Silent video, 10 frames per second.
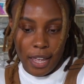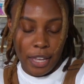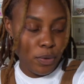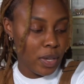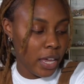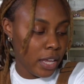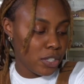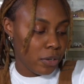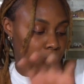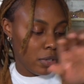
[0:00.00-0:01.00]
And you can
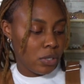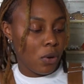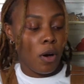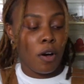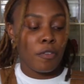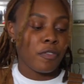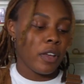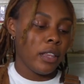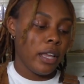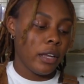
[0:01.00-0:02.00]
turn this off
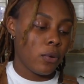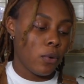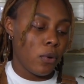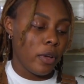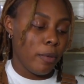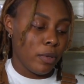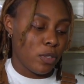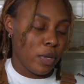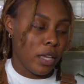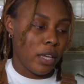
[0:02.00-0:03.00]
and let it cool in
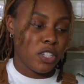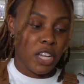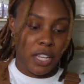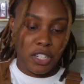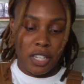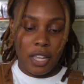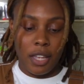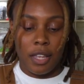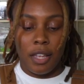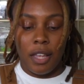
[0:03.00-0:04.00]
between changing
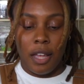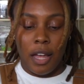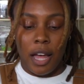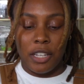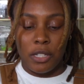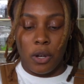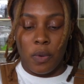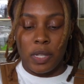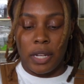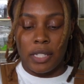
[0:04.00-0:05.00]
it. I just
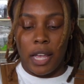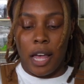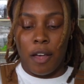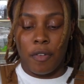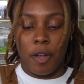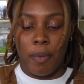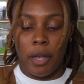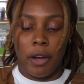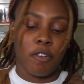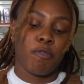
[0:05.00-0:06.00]
always like to have a
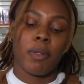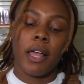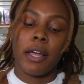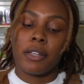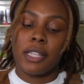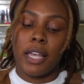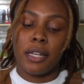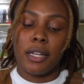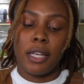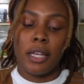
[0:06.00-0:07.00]
pair of pliers
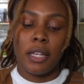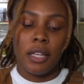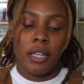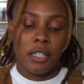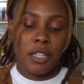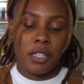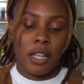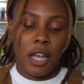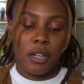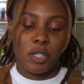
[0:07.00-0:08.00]
handy just to
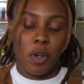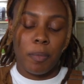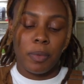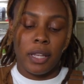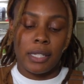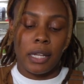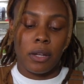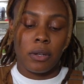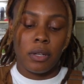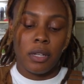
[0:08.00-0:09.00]
kind of swap things
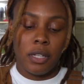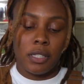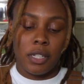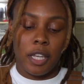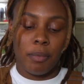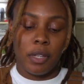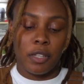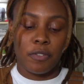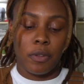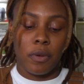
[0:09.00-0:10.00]
out to keep
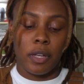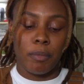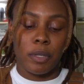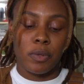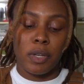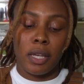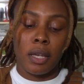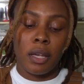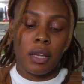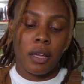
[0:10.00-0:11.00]
things flowing in between.
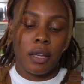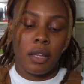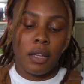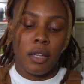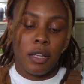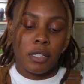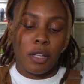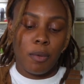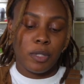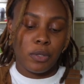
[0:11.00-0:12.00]

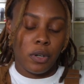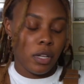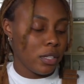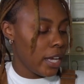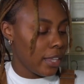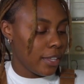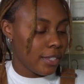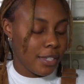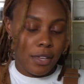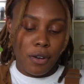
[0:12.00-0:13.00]
So I'm just going to take the
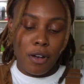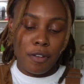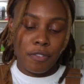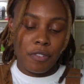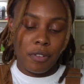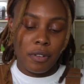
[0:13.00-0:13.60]
T off.